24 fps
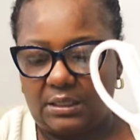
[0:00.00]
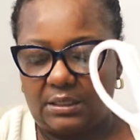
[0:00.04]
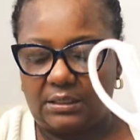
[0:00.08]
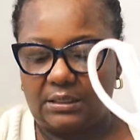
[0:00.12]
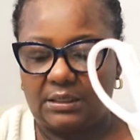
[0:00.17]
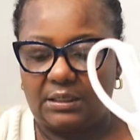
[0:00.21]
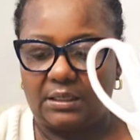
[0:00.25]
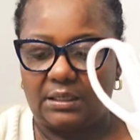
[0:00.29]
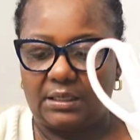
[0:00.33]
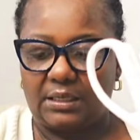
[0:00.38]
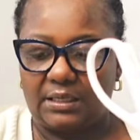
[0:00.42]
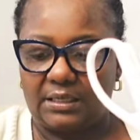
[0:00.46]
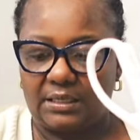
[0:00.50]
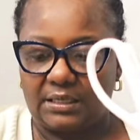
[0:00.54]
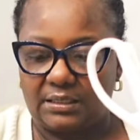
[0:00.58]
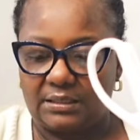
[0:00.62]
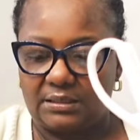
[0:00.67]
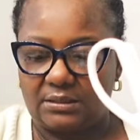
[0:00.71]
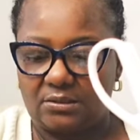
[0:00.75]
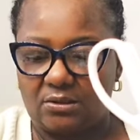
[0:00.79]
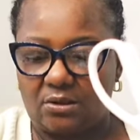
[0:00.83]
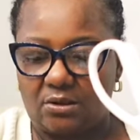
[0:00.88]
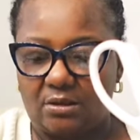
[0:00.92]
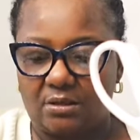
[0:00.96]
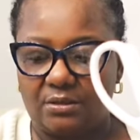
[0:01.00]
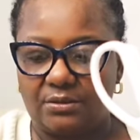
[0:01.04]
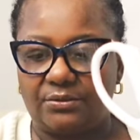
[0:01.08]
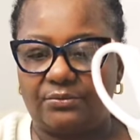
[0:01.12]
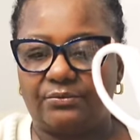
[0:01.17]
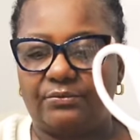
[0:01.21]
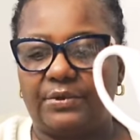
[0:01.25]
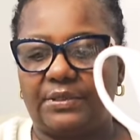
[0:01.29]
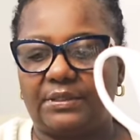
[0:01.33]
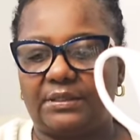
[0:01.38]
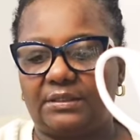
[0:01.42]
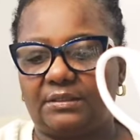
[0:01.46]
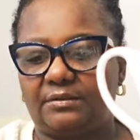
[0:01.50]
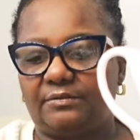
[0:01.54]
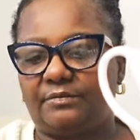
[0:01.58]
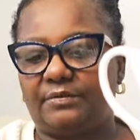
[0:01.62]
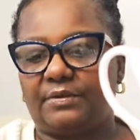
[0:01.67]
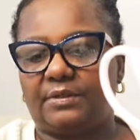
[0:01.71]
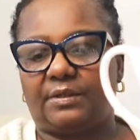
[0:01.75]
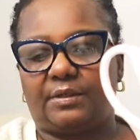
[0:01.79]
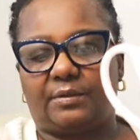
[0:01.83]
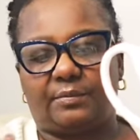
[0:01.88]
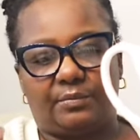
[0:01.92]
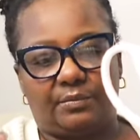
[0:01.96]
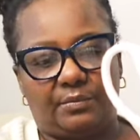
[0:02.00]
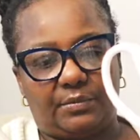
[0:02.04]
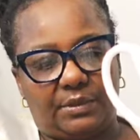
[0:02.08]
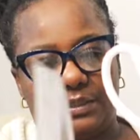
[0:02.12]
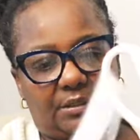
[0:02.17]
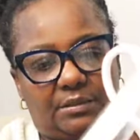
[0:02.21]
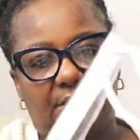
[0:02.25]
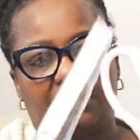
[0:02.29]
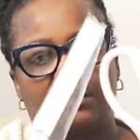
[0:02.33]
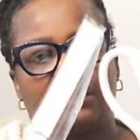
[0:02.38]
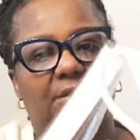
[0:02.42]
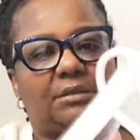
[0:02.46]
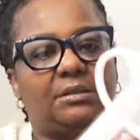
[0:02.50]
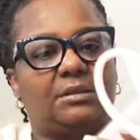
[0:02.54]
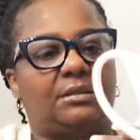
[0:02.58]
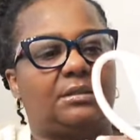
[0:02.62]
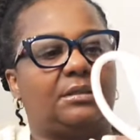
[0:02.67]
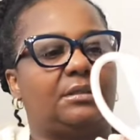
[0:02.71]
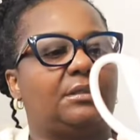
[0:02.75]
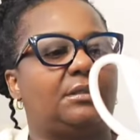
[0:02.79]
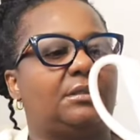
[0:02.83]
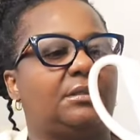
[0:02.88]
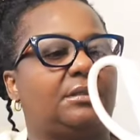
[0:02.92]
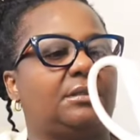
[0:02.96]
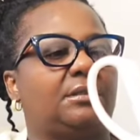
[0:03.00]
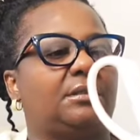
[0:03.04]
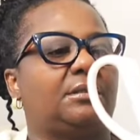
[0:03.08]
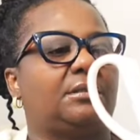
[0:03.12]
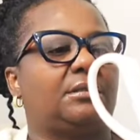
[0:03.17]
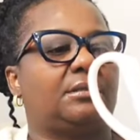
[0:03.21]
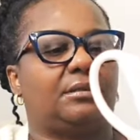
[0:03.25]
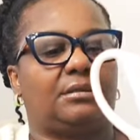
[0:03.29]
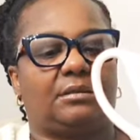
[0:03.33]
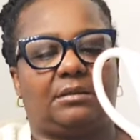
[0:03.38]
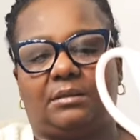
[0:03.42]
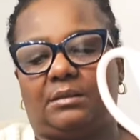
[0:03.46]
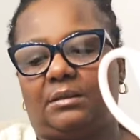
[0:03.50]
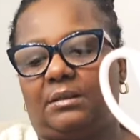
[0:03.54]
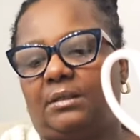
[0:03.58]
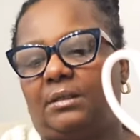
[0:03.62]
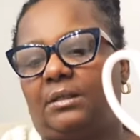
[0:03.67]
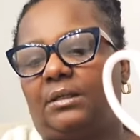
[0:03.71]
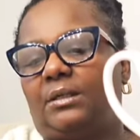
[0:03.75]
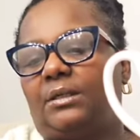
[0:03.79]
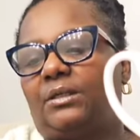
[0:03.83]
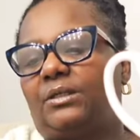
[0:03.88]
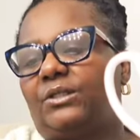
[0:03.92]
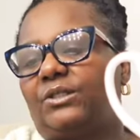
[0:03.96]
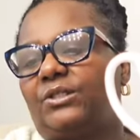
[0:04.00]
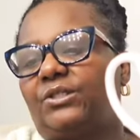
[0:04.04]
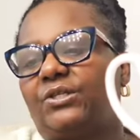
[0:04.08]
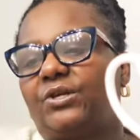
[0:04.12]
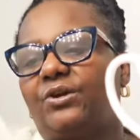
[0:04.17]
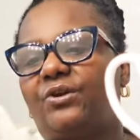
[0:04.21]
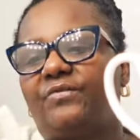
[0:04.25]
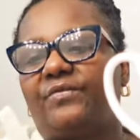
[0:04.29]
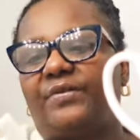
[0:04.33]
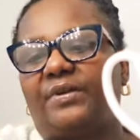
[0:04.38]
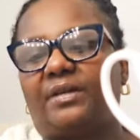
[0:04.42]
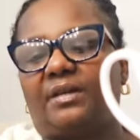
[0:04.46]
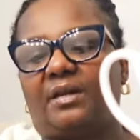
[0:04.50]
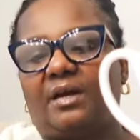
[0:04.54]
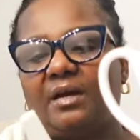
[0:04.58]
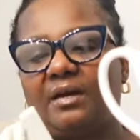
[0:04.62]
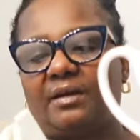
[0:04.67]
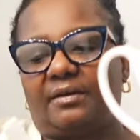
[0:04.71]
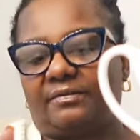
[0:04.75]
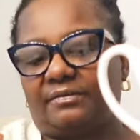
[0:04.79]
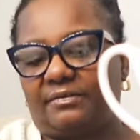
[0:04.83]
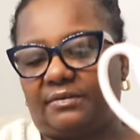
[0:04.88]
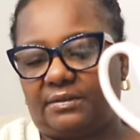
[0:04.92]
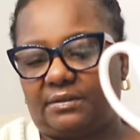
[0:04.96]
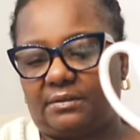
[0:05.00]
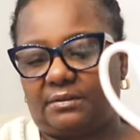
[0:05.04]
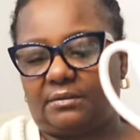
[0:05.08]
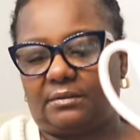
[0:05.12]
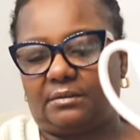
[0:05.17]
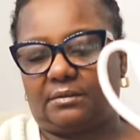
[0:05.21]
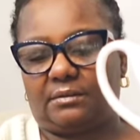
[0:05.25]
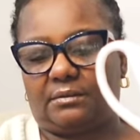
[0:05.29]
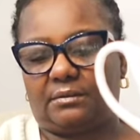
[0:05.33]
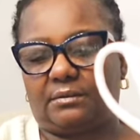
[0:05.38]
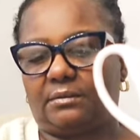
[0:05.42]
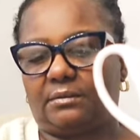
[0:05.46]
And then I guess all the rest of them is the serving knives.